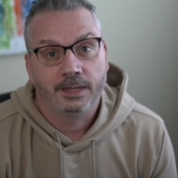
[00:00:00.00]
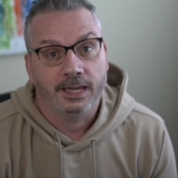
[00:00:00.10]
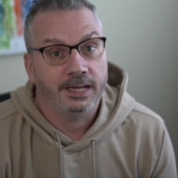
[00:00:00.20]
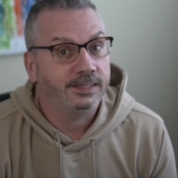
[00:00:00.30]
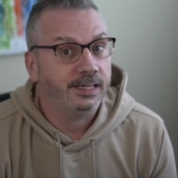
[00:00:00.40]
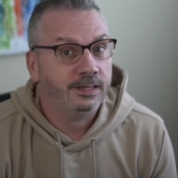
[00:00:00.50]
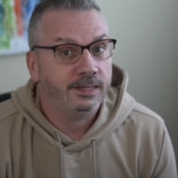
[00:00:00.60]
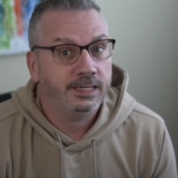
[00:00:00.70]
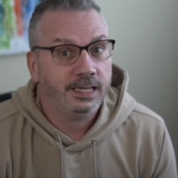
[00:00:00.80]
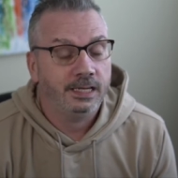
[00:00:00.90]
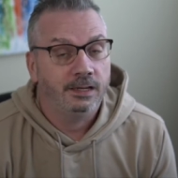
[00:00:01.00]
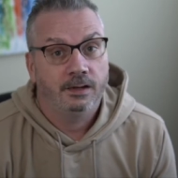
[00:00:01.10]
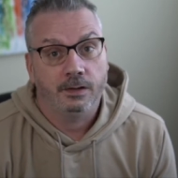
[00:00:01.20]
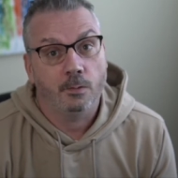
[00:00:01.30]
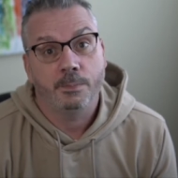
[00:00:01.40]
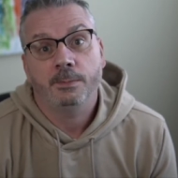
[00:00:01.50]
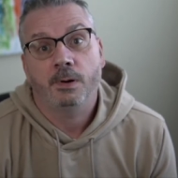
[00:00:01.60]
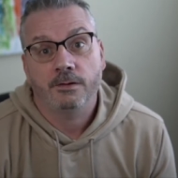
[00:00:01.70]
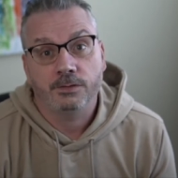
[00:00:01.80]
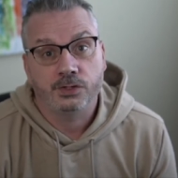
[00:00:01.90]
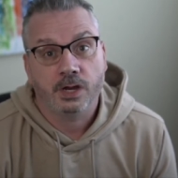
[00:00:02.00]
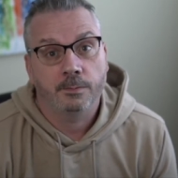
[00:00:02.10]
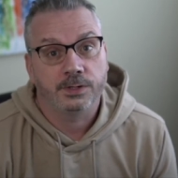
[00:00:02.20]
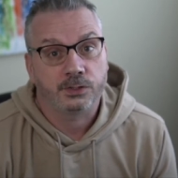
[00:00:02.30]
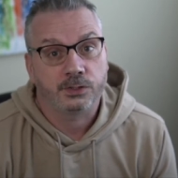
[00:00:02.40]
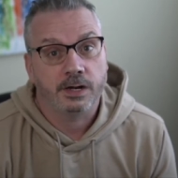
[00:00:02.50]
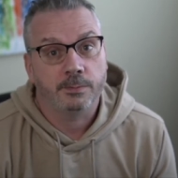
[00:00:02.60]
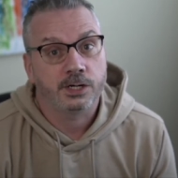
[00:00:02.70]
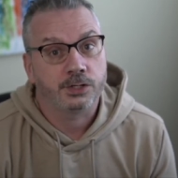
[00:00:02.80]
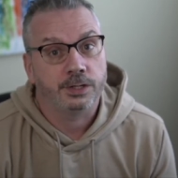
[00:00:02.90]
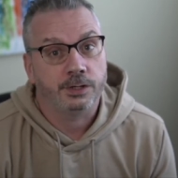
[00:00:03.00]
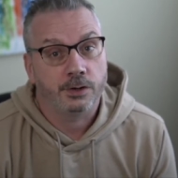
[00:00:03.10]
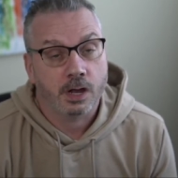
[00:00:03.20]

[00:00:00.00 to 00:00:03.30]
And at the end of the day, a big part of the job is trying to make sure that you're not